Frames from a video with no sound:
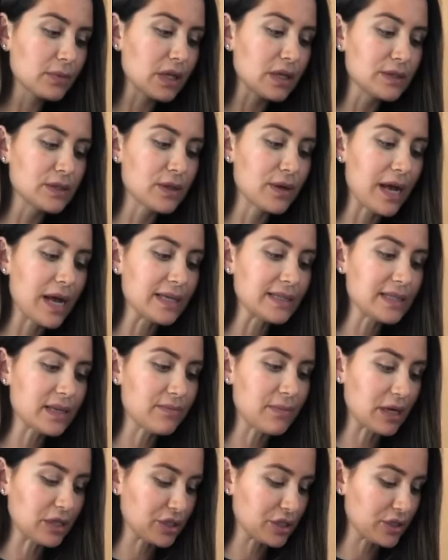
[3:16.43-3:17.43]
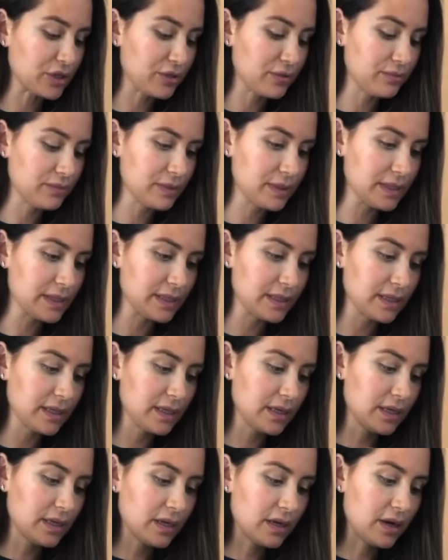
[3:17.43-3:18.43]
So as the mushrooms
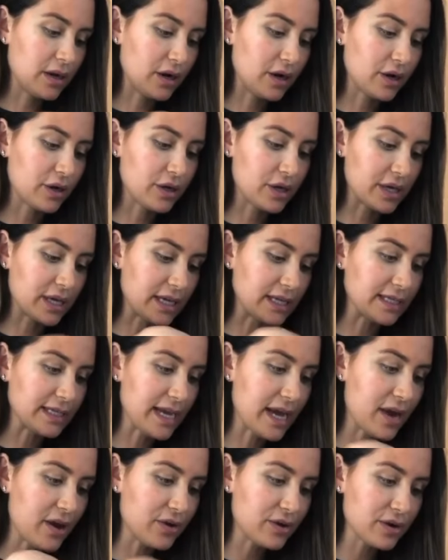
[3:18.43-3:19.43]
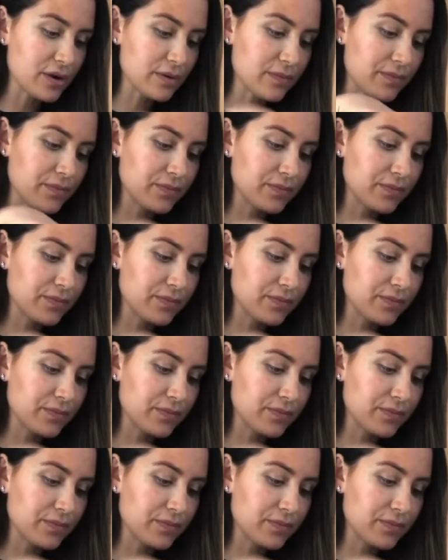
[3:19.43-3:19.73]
are cooking down,